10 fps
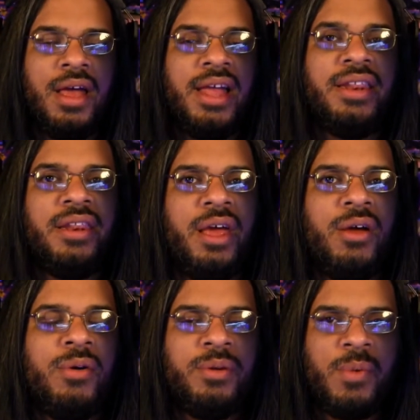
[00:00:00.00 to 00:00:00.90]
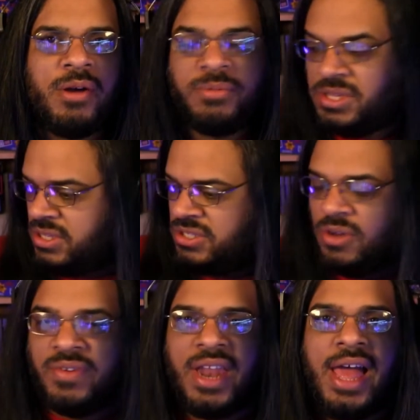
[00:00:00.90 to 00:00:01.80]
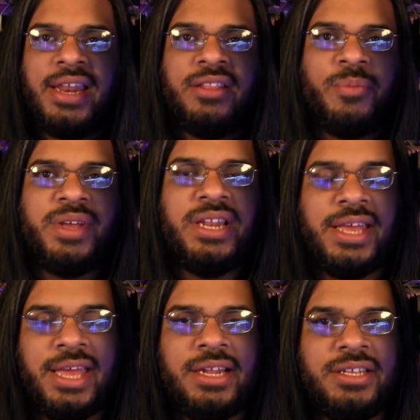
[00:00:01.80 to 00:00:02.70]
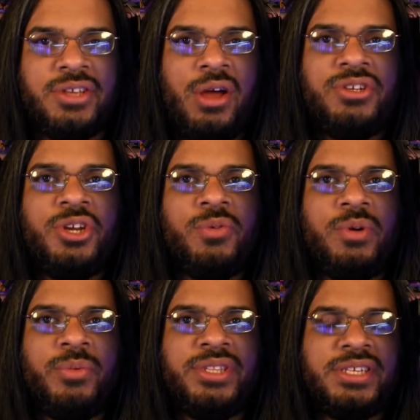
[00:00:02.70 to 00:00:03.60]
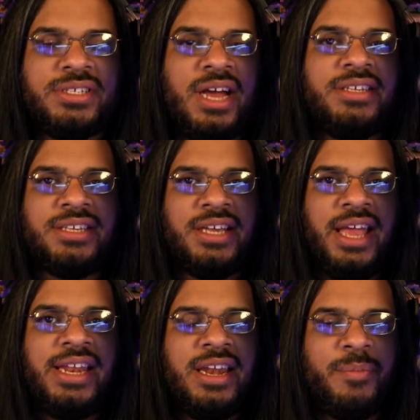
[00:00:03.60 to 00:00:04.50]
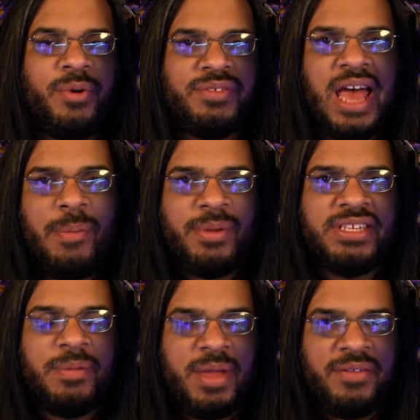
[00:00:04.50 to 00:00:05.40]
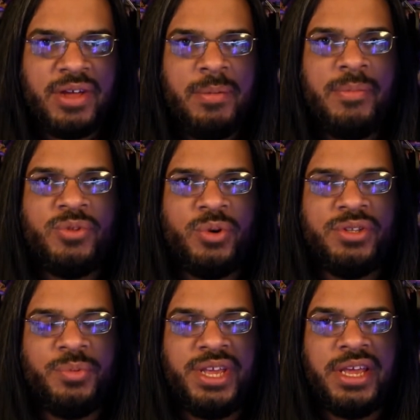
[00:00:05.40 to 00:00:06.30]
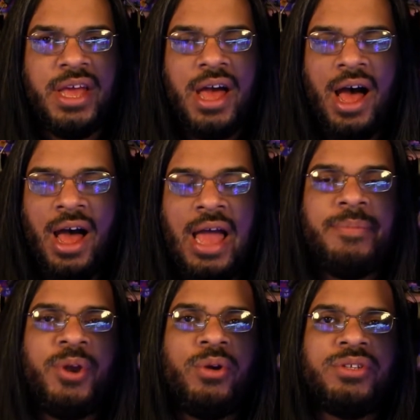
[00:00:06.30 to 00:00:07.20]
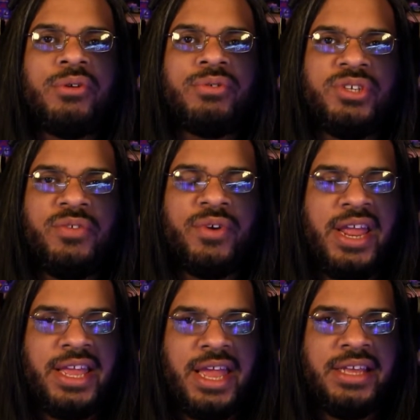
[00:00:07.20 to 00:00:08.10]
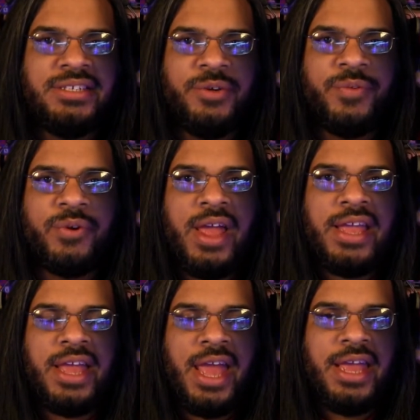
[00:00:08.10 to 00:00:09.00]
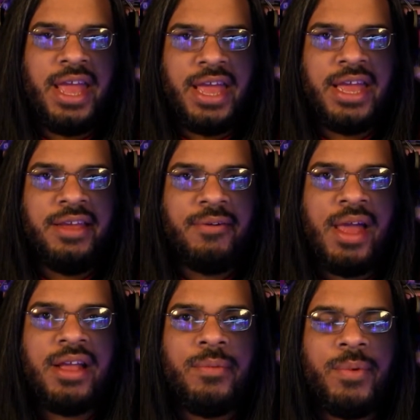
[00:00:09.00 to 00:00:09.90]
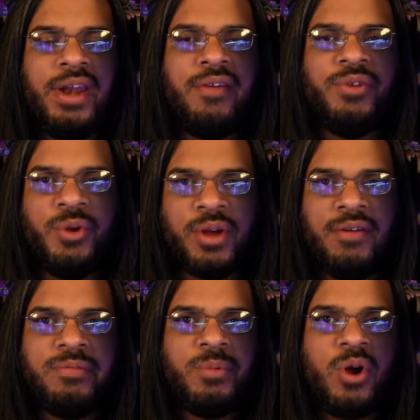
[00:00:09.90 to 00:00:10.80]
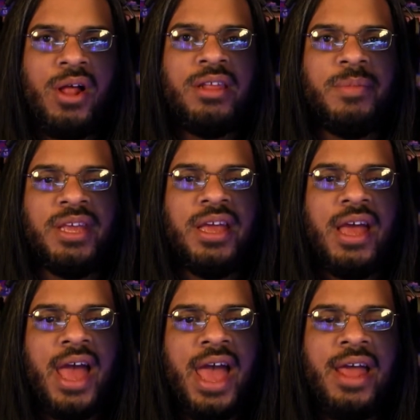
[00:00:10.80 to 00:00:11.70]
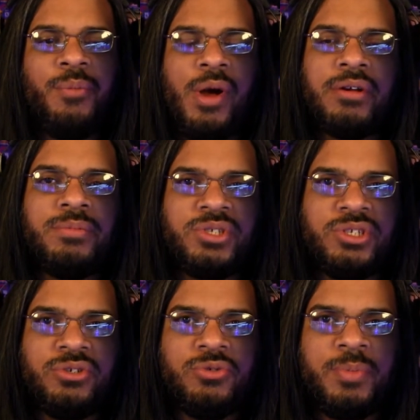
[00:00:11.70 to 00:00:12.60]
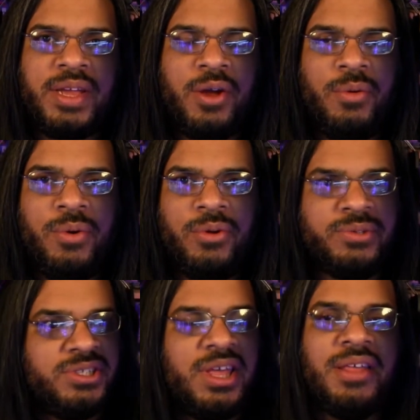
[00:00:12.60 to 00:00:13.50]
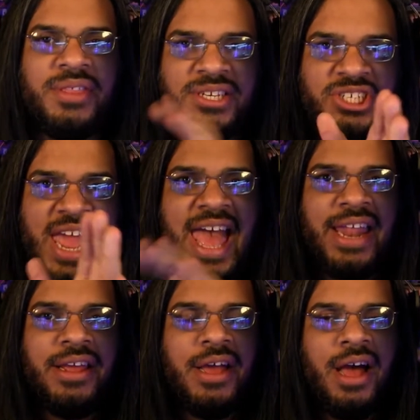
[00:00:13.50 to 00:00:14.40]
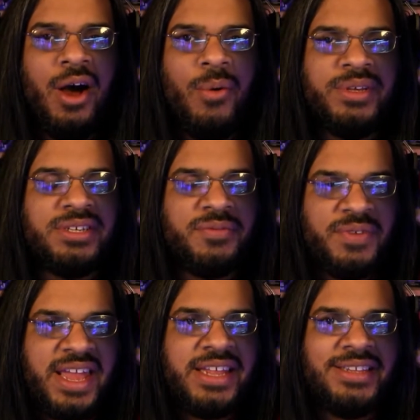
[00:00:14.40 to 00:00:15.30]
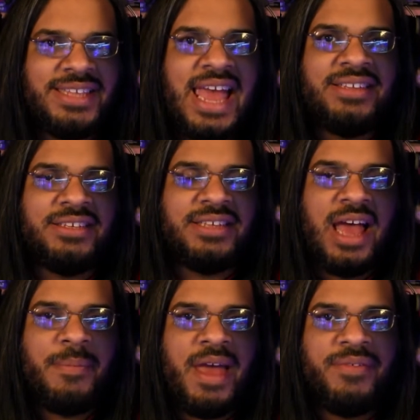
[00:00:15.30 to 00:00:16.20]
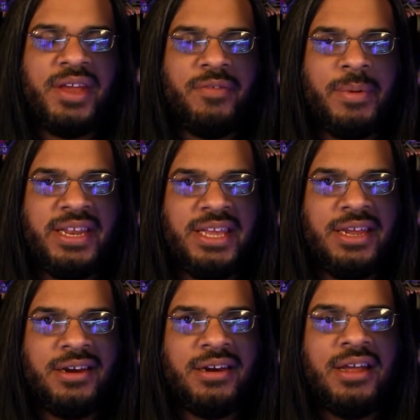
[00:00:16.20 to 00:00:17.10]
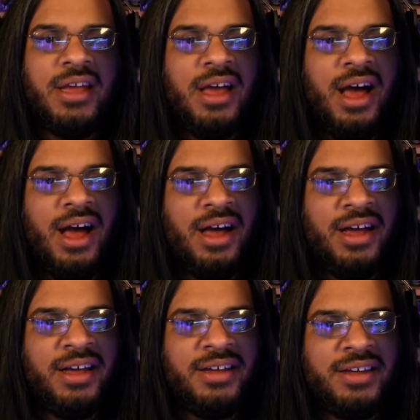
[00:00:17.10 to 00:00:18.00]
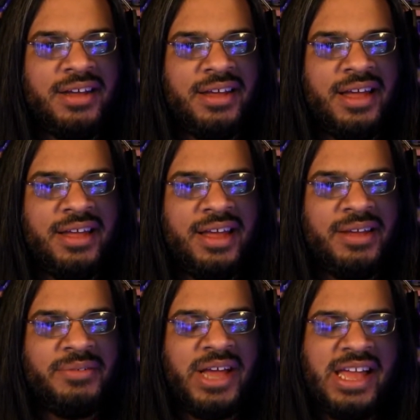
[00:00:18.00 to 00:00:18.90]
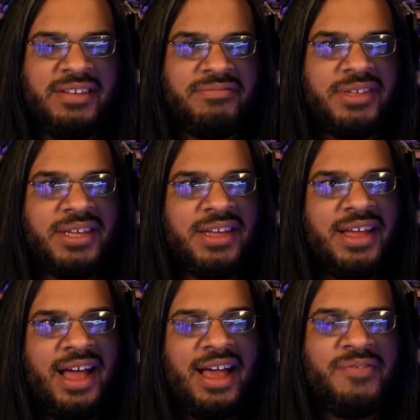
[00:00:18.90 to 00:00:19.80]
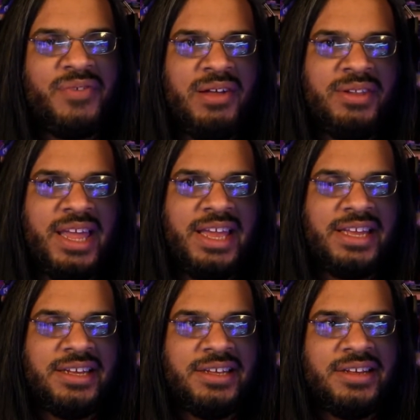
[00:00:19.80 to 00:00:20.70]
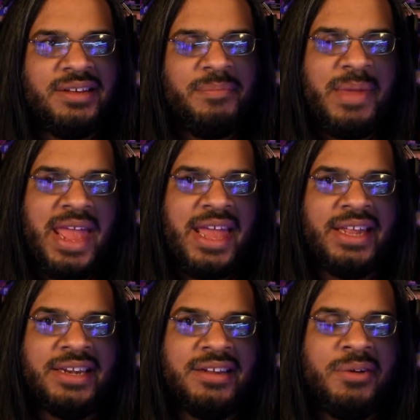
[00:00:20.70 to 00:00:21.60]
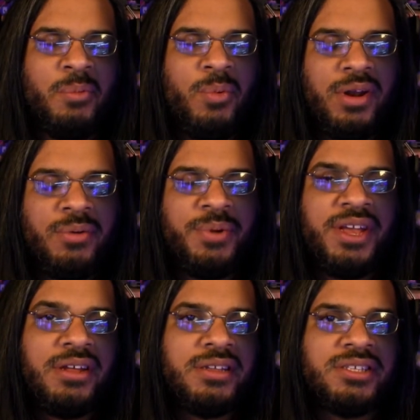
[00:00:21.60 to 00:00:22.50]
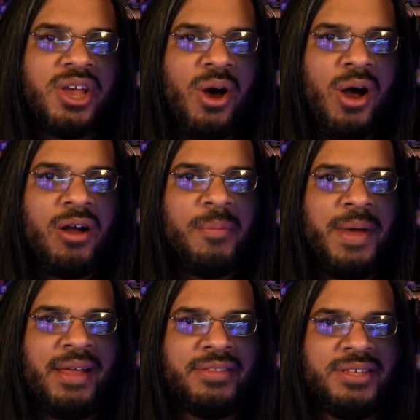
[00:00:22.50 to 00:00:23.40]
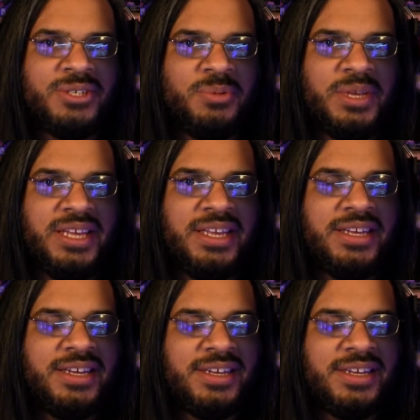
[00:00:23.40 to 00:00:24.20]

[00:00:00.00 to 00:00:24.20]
Hello and welcome to the Silver Lining, the weekly geekly talk show where we discuss any number of topics that may have come up during the week. I'm your host, Uncle Silver, aka Silver Greg, aka Greg, whatever you're comfortable calling me. And welcome to you, my co-host, the chat. Always a fantastic time having everybody here. I felt like, man, what are we gonna talk about this week?